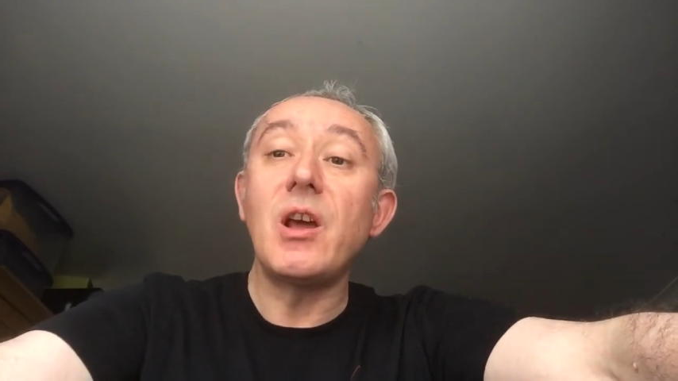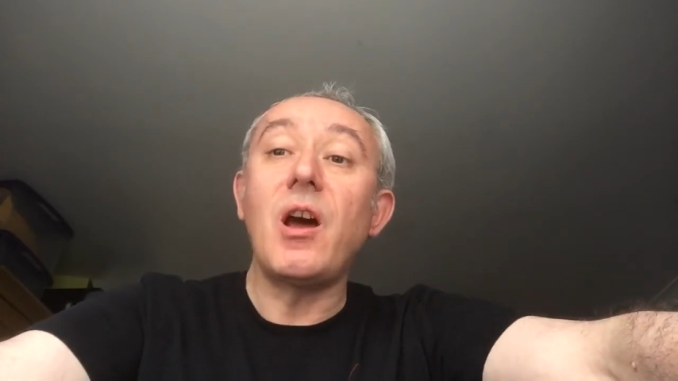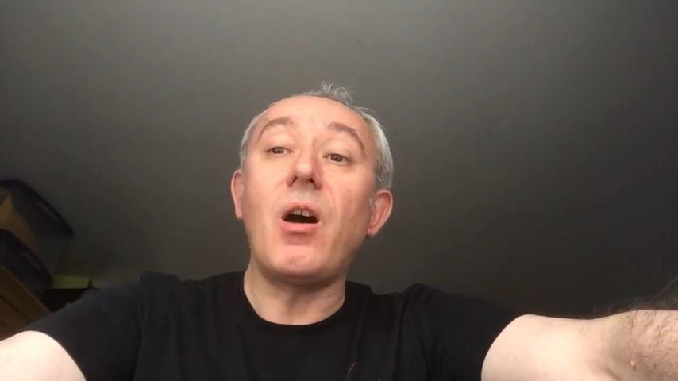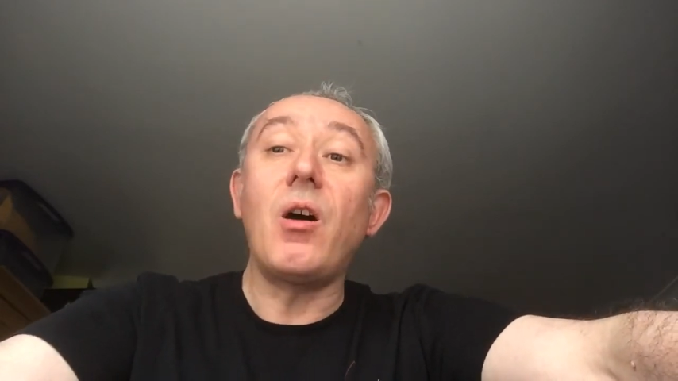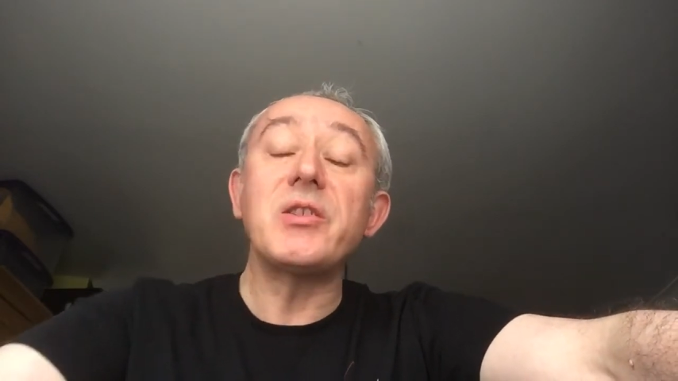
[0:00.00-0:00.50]

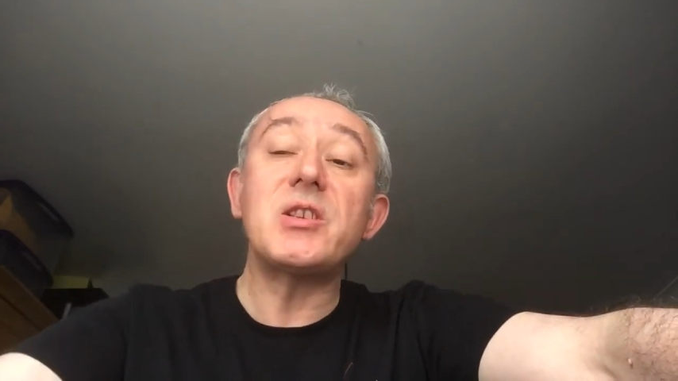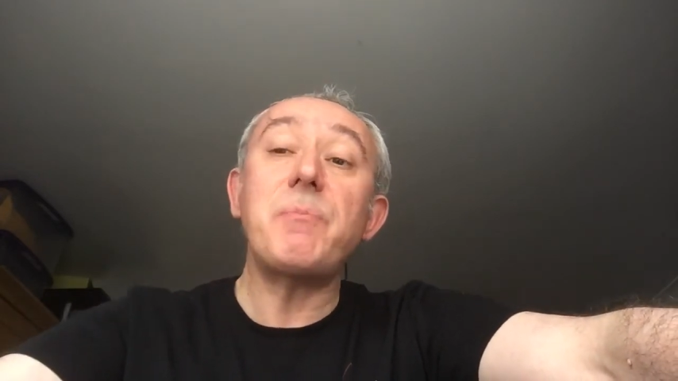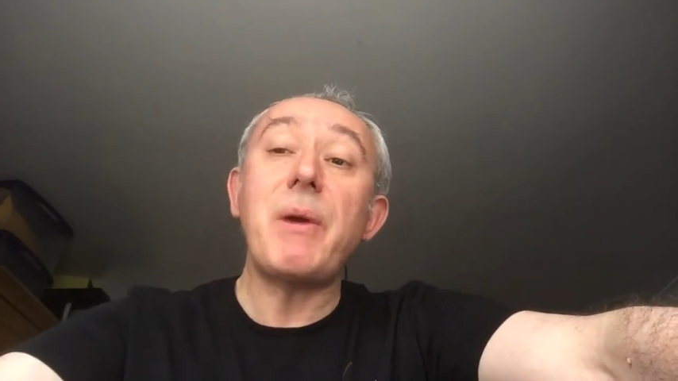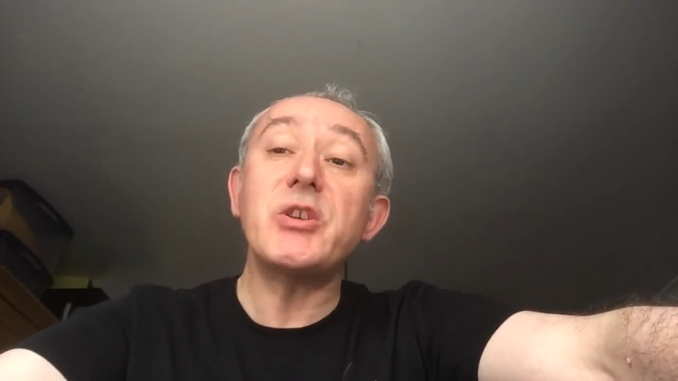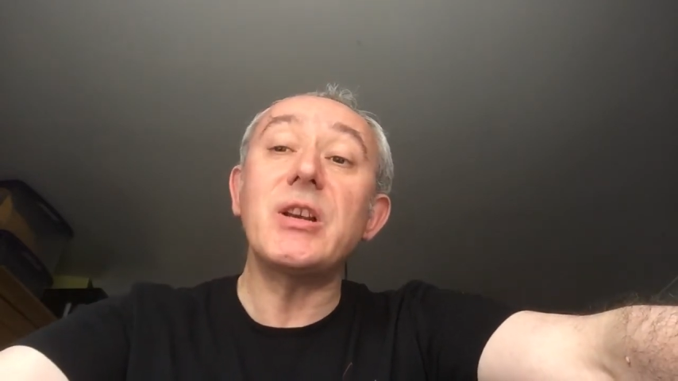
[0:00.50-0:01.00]
are
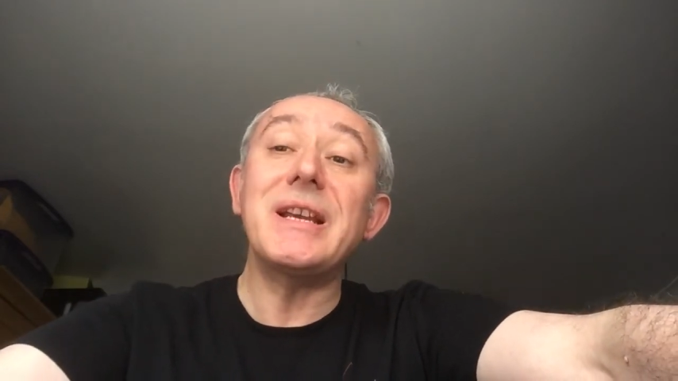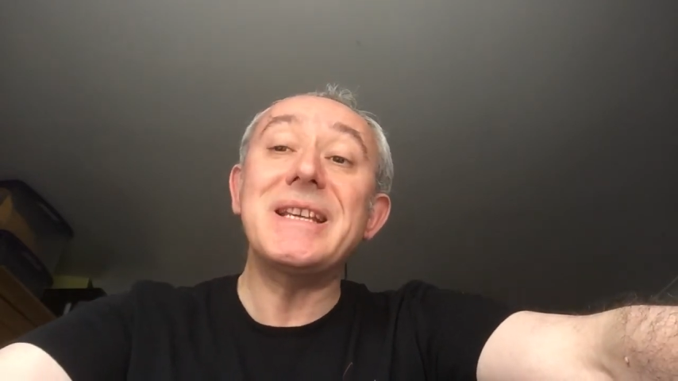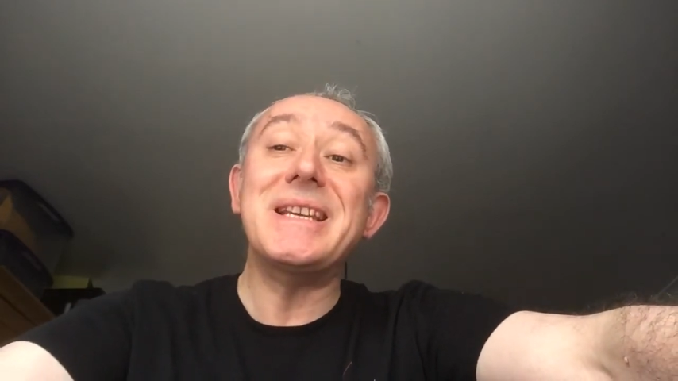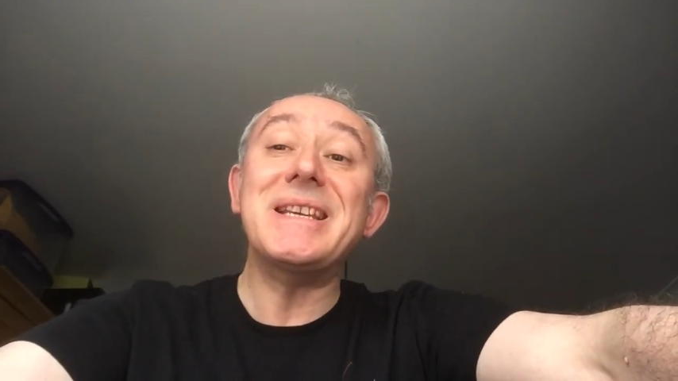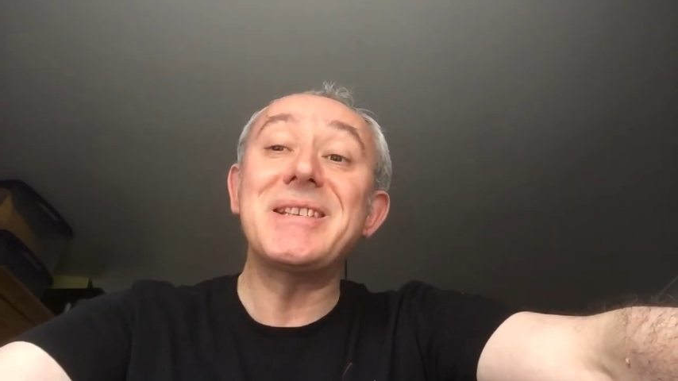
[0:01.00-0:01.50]
specially
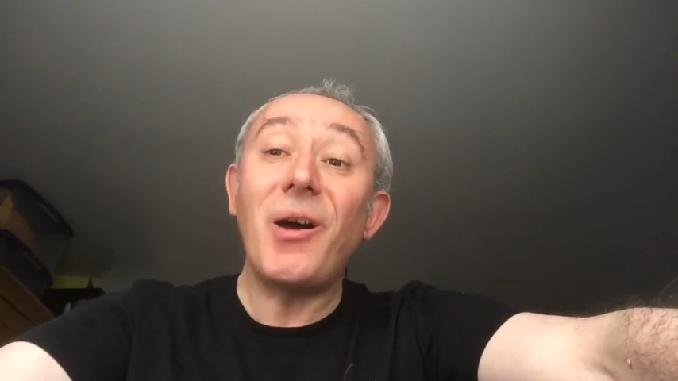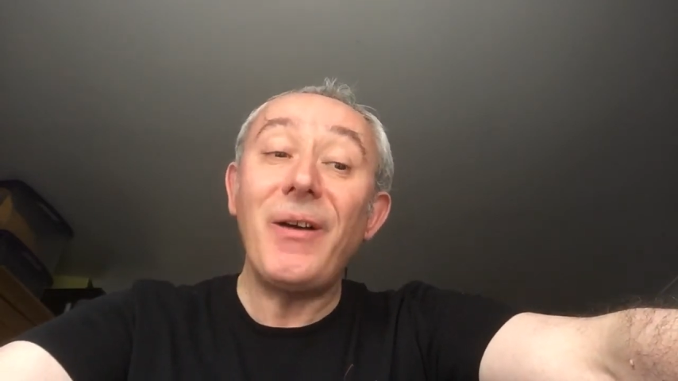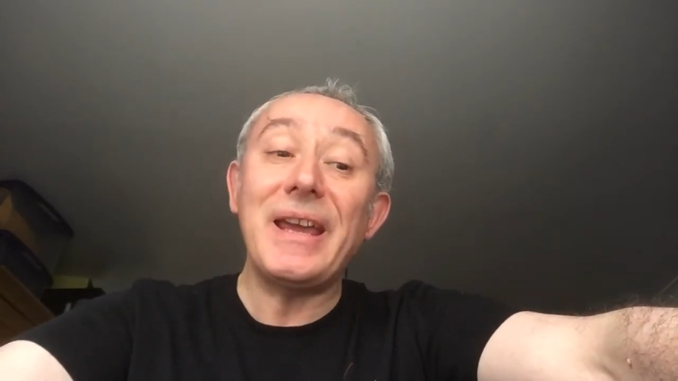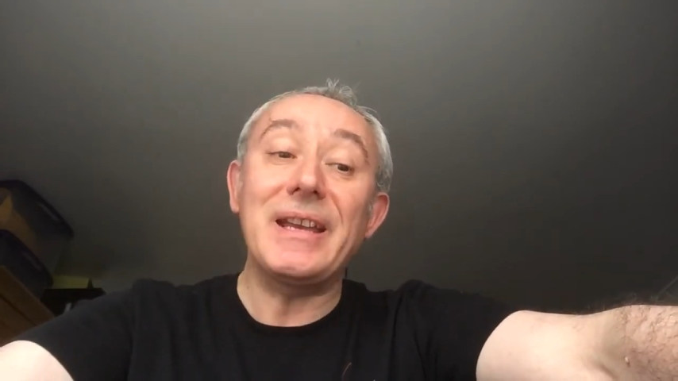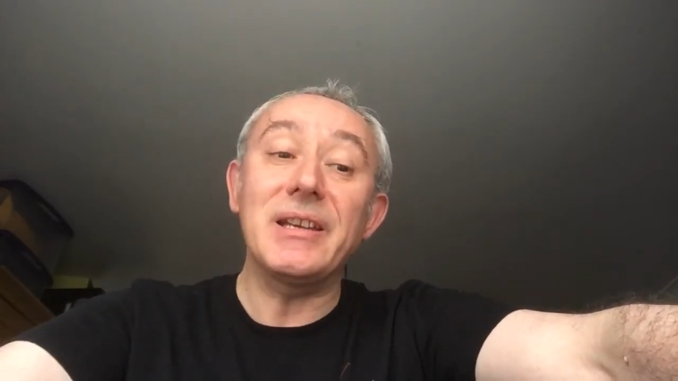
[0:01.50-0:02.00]

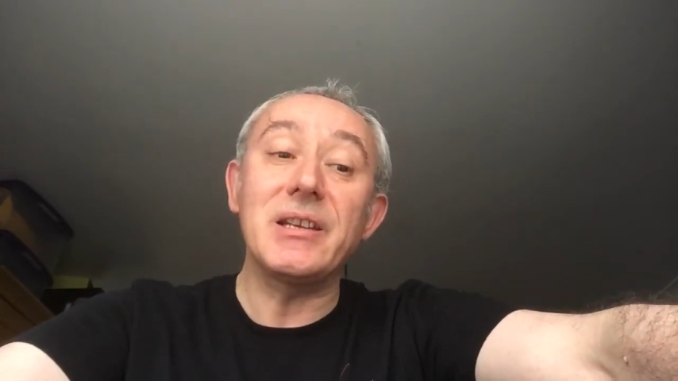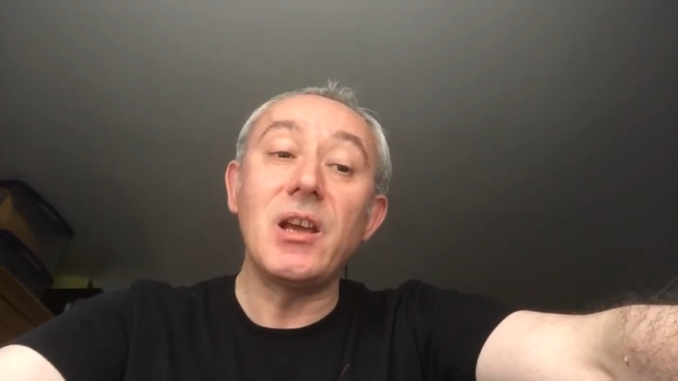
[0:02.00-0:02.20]
designed